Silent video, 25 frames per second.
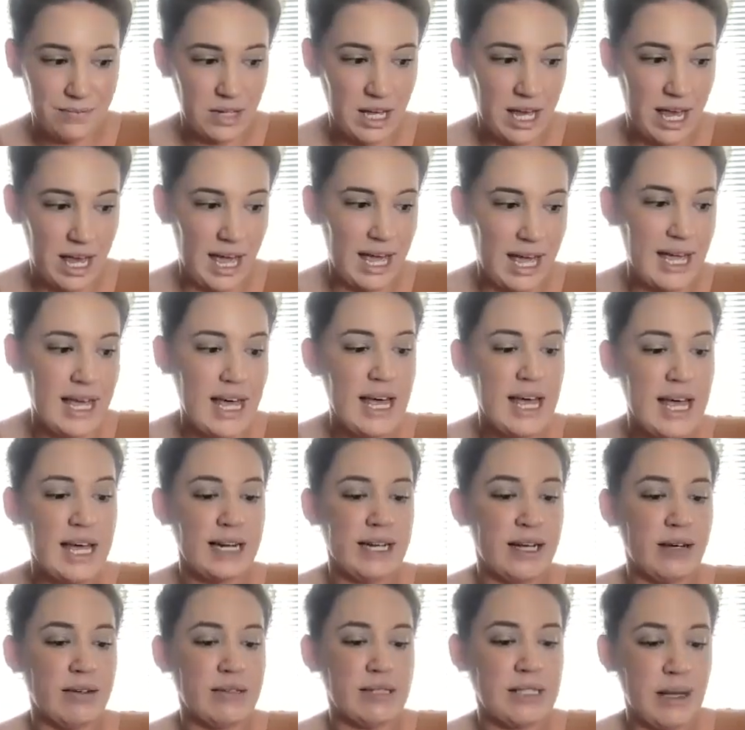Okay.
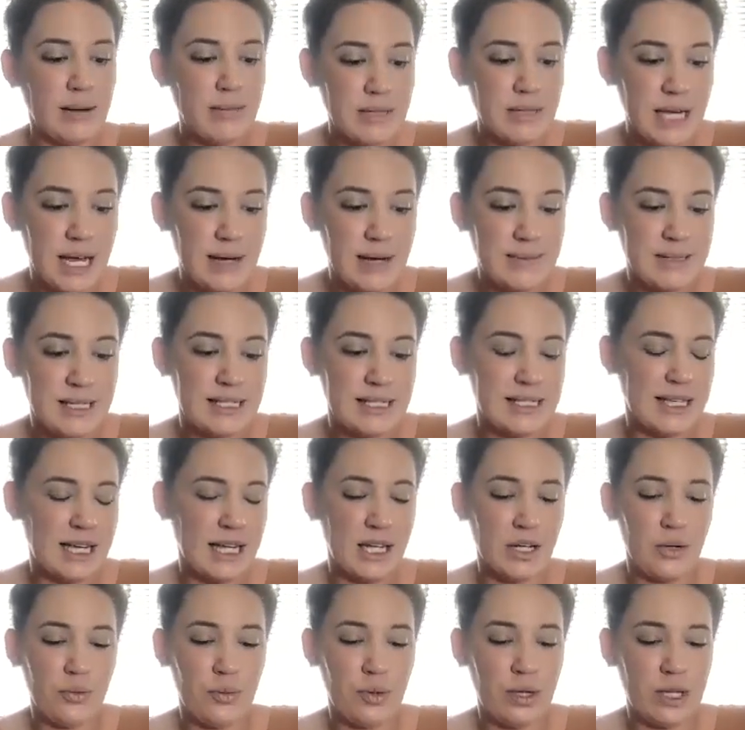Now, sometimes it's
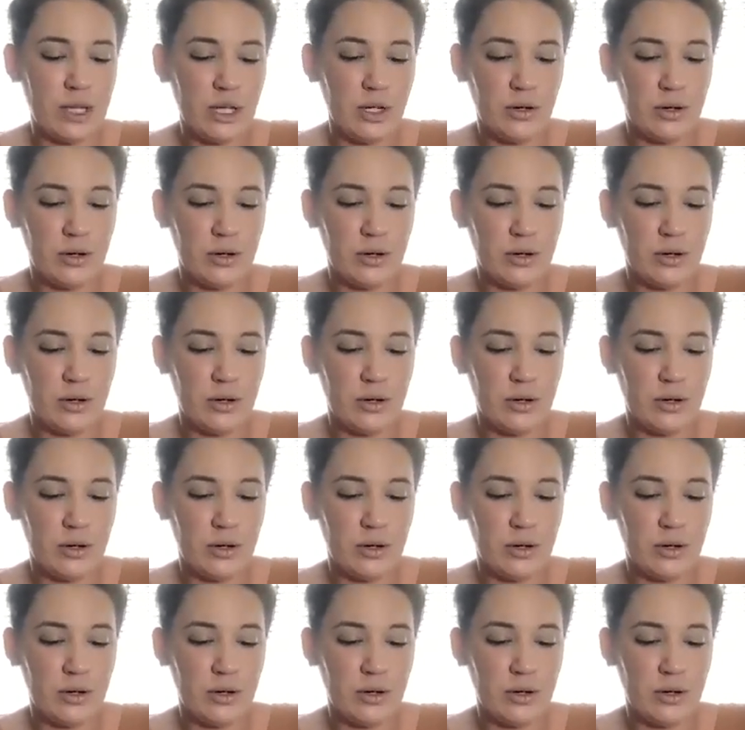getting really